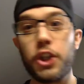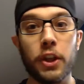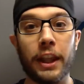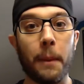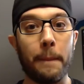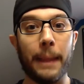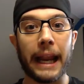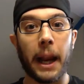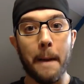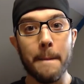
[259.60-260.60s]
doing? They're
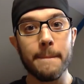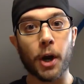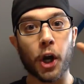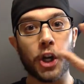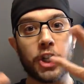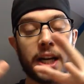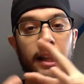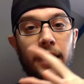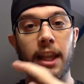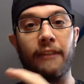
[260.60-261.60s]
like
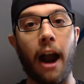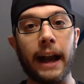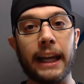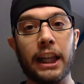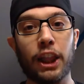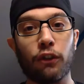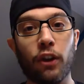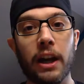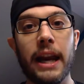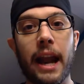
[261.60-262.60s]
merging the Rocky
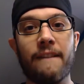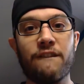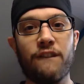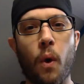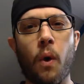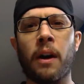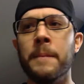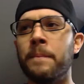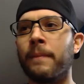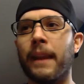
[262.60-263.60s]
3 and
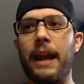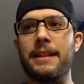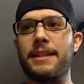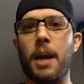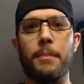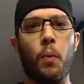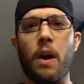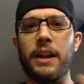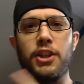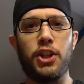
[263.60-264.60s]
4 and some of
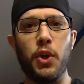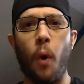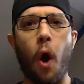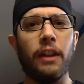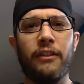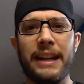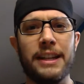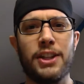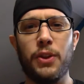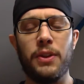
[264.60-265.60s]
1 and 2, all of it
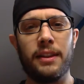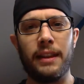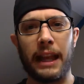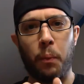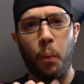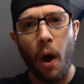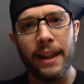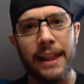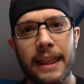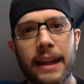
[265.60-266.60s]
into like
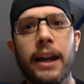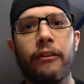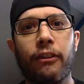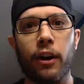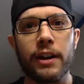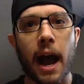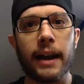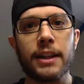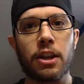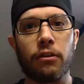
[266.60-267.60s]
one thing for
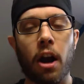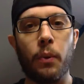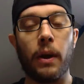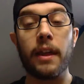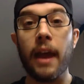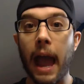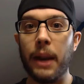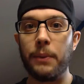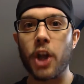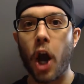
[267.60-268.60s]
Adonis to run with.
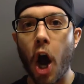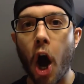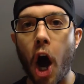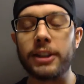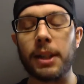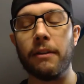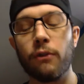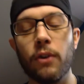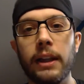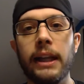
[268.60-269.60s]
And it was awesome. It
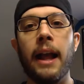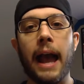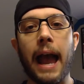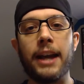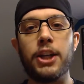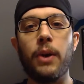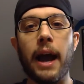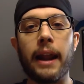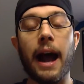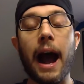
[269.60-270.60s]
really had you
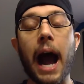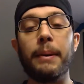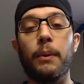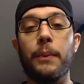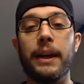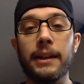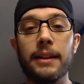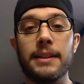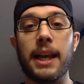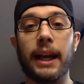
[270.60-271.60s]
at a high. But when we get
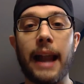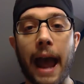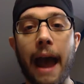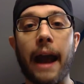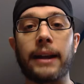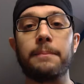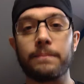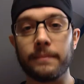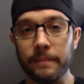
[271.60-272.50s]
to the second act,